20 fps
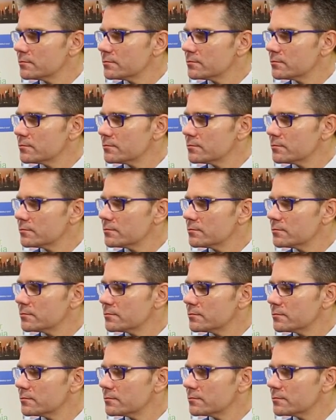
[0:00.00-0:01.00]

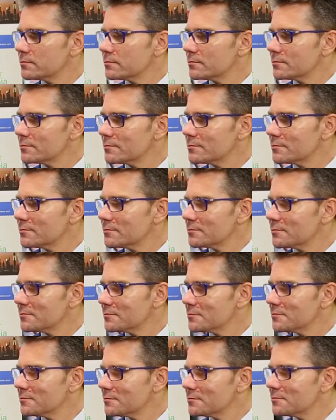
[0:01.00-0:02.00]

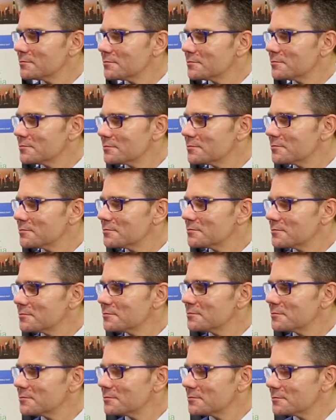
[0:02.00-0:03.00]

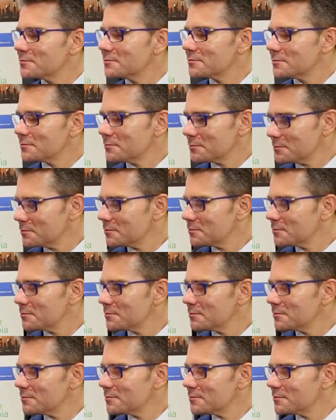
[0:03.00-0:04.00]

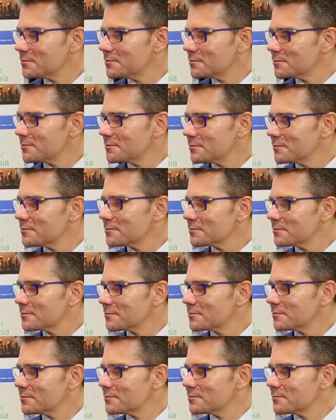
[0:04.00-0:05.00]

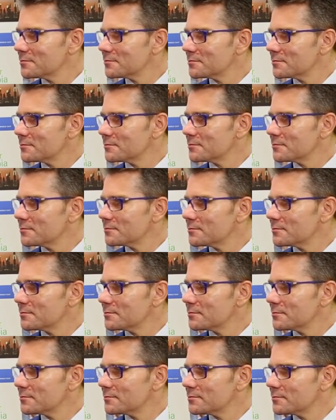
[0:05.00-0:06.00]

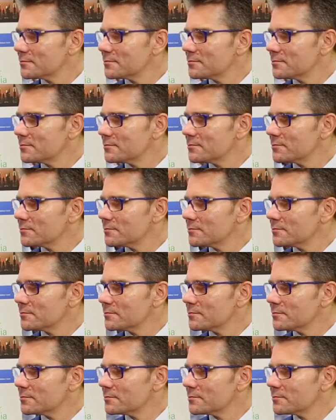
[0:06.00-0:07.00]

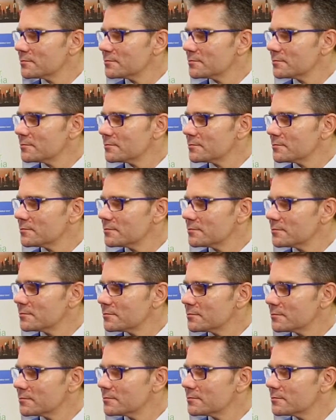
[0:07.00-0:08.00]
(silent)